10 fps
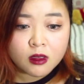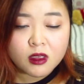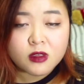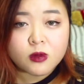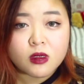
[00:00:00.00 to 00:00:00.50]

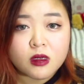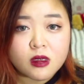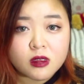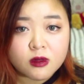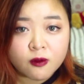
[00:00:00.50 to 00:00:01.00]
This one
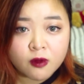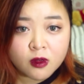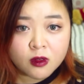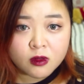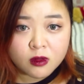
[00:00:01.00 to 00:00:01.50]
is
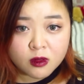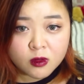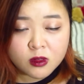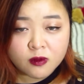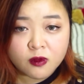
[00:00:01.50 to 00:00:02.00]
for
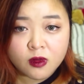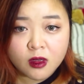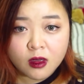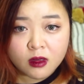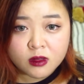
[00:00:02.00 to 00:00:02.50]
those of you
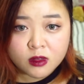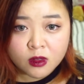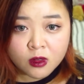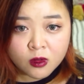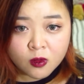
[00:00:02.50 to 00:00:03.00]
guys
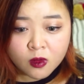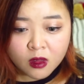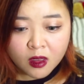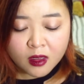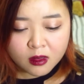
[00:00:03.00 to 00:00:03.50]
who
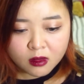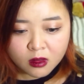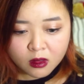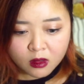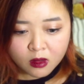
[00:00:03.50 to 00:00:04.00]
like
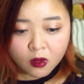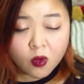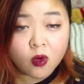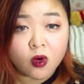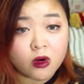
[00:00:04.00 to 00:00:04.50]

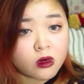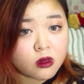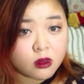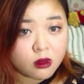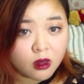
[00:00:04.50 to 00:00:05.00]
gore
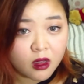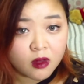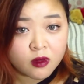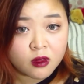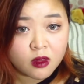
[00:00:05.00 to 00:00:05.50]

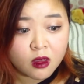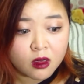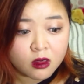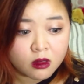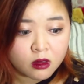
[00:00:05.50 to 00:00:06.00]
other
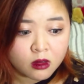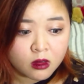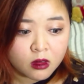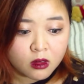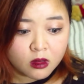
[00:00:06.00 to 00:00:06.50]
than
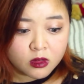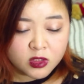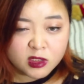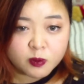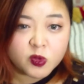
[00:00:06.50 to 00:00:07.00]

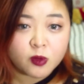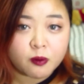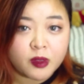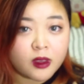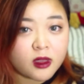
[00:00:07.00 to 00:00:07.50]

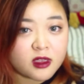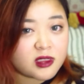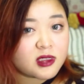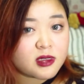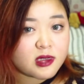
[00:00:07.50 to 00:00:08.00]

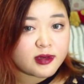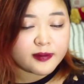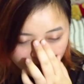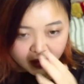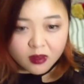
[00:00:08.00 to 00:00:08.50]
spookiness.
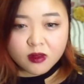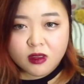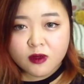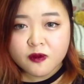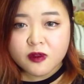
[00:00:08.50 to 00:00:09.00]
I'll
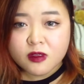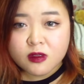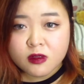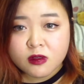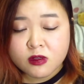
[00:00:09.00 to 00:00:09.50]
leave the
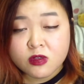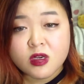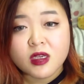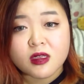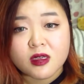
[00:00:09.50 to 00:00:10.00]

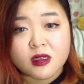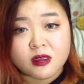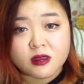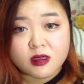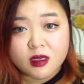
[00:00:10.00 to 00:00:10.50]

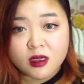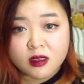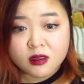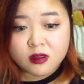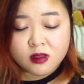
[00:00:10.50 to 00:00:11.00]
trailer
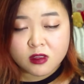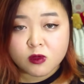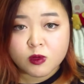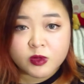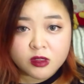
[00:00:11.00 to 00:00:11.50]
in the
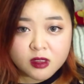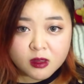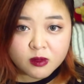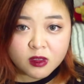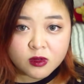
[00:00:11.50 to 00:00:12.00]
description
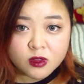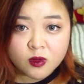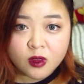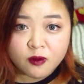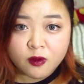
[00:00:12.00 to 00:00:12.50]
down below
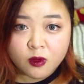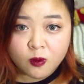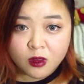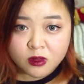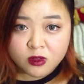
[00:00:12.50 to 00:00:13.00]
so if you
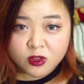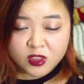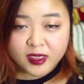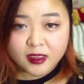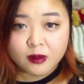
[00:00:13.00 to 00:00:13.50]
want to
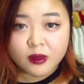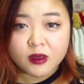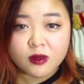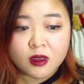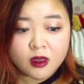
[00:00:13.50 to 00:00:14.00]
check them
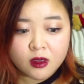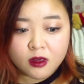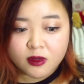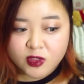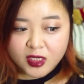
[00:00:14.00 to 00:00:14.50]
out,
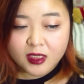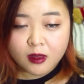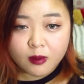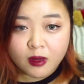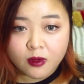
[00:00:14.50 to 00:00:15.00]
go check
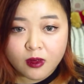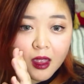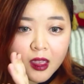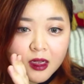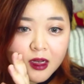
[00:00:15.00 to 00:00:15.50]
them
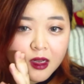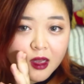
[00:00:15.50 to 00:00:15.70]
out